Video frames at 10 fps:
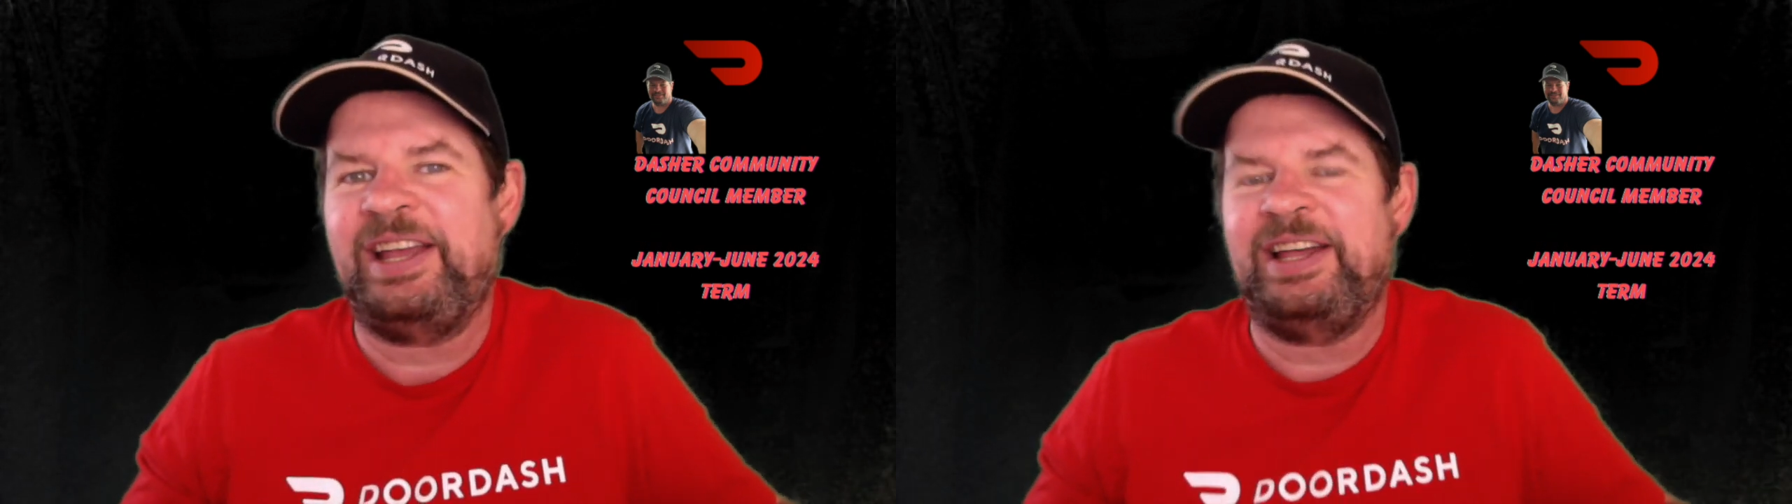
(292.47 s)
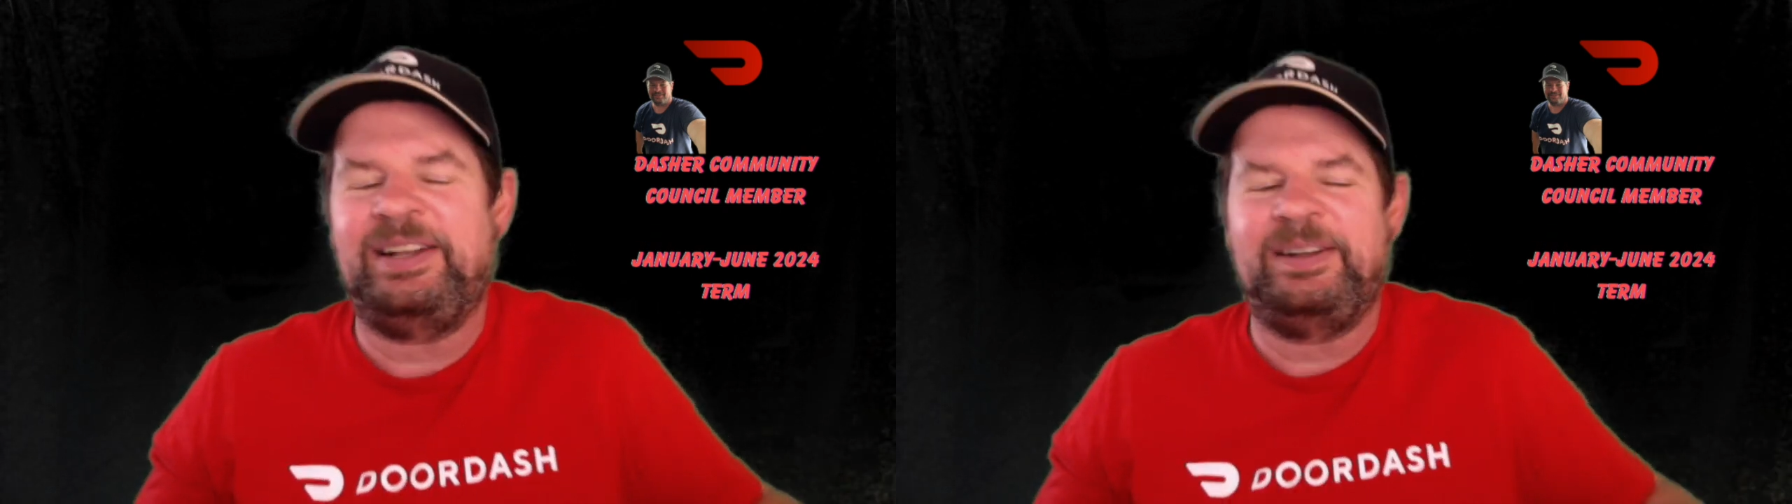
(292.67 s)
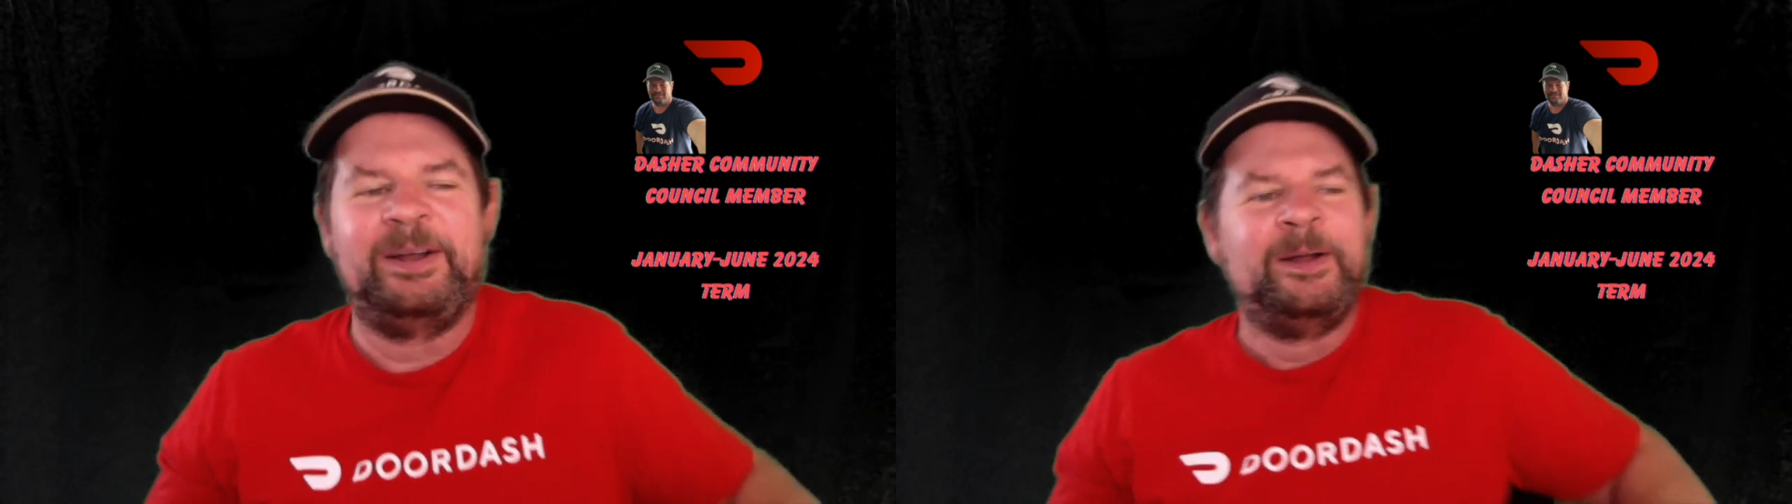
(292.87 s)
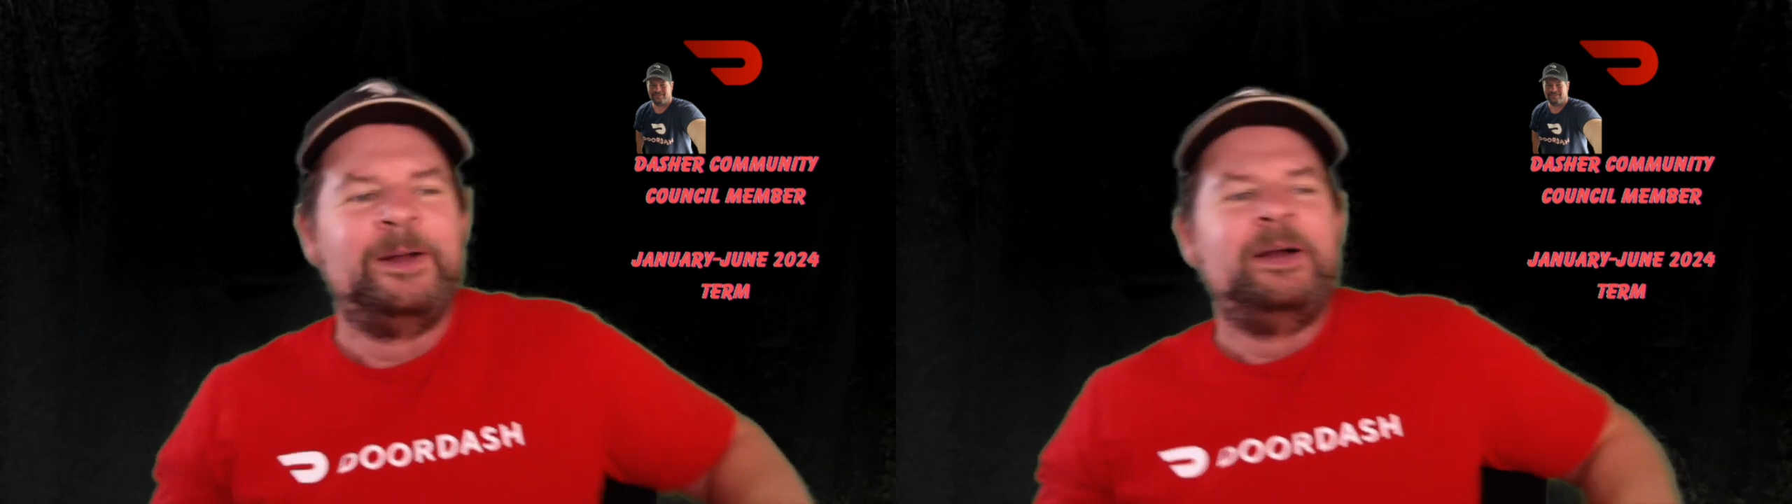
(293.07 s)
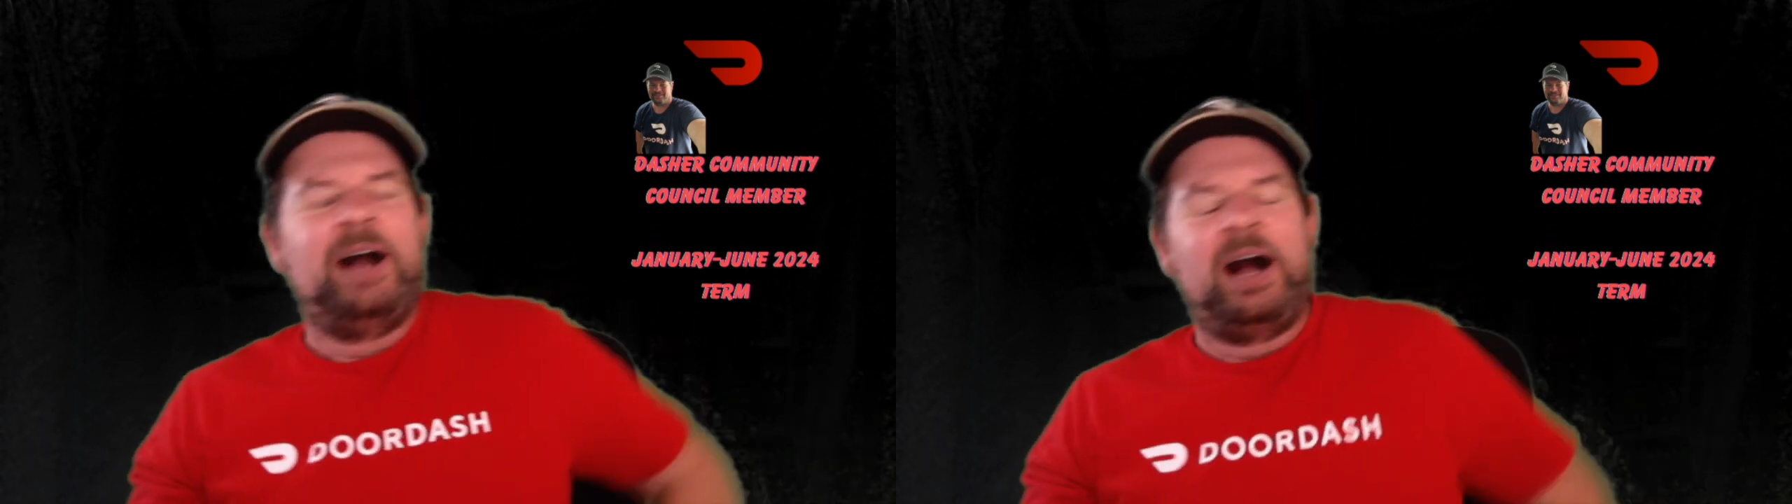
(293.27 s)
it.
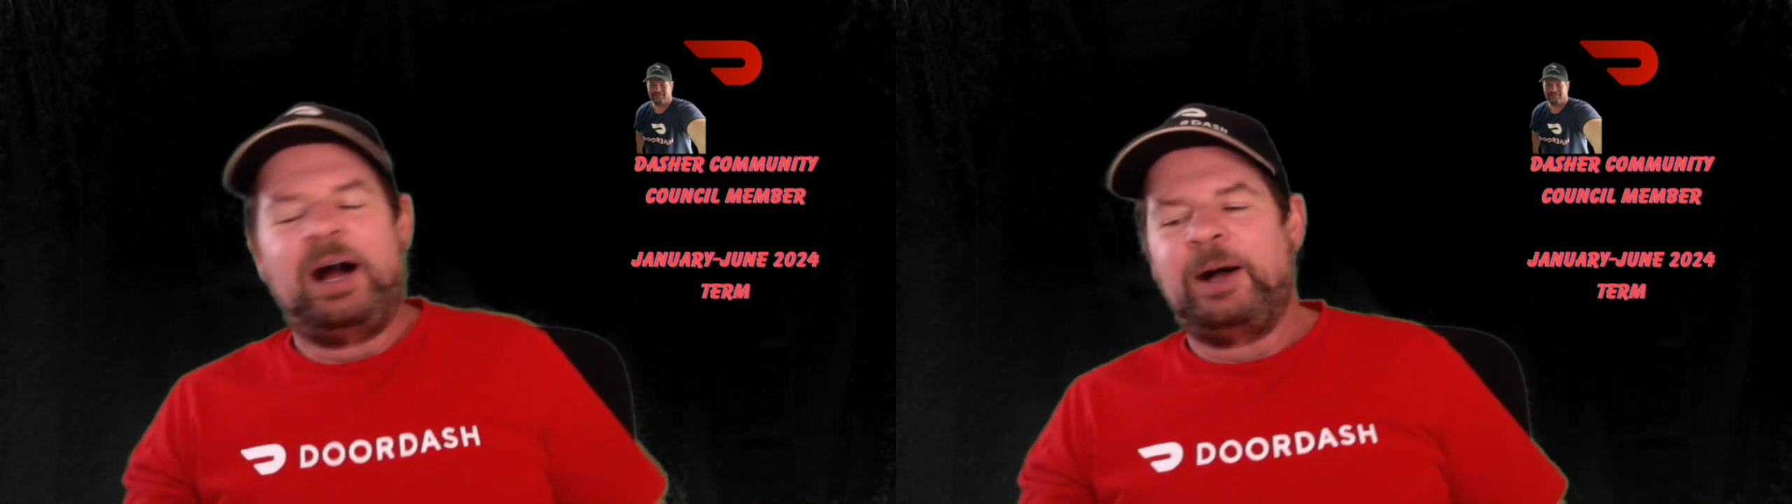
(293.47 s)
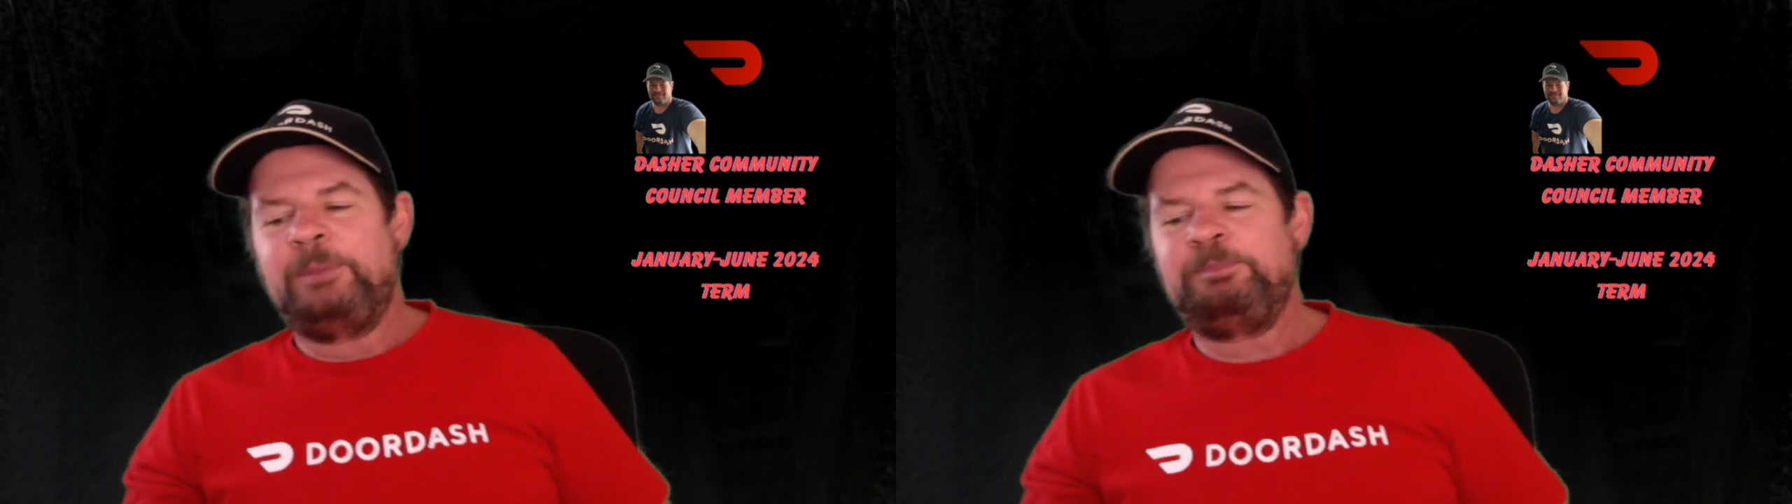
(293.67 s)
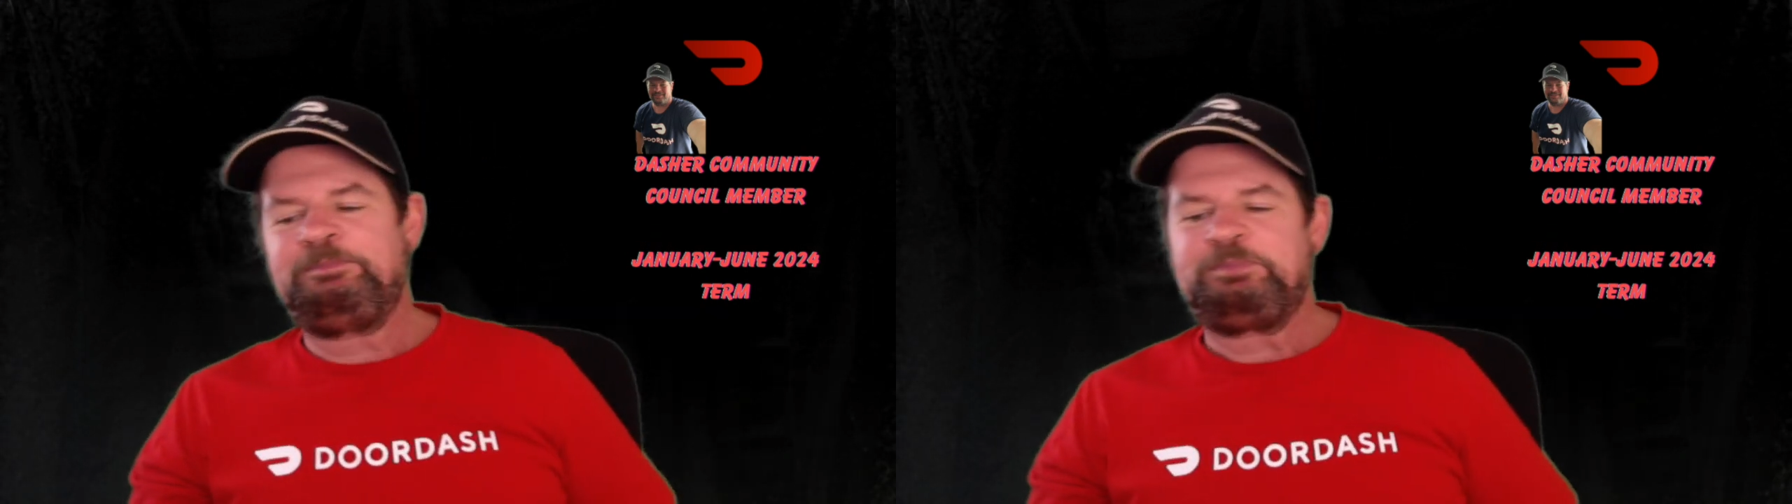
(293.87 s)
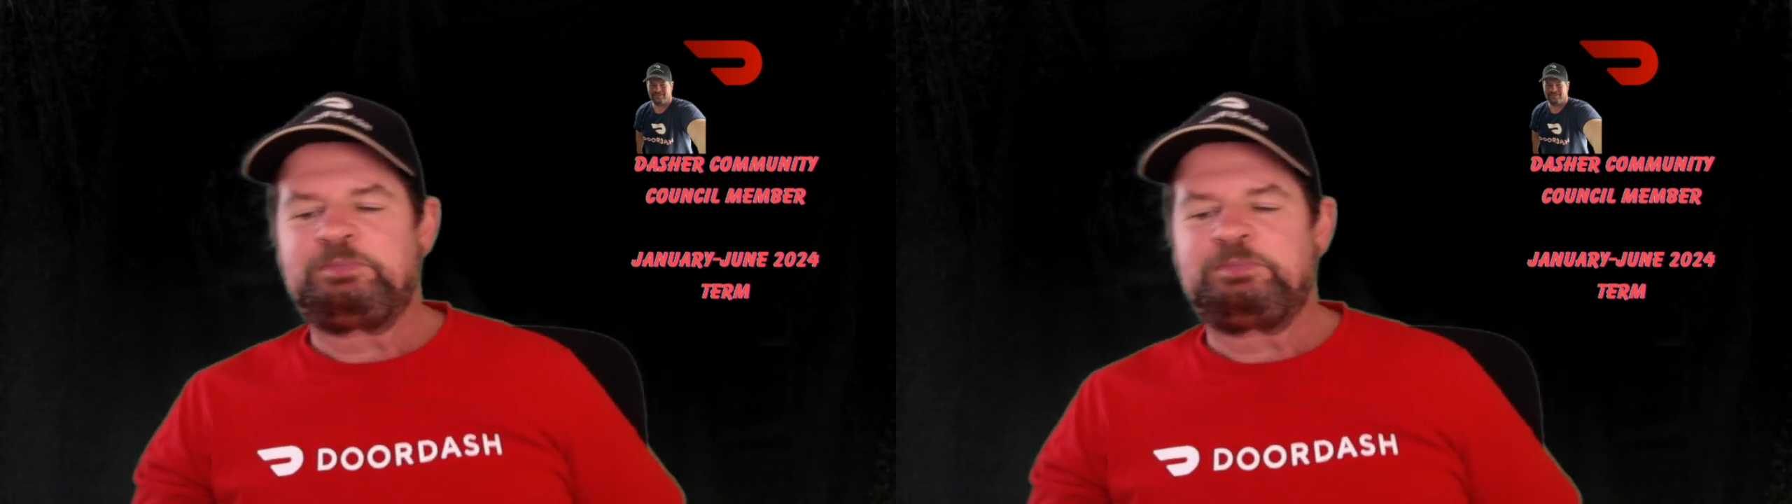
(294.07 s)
Um,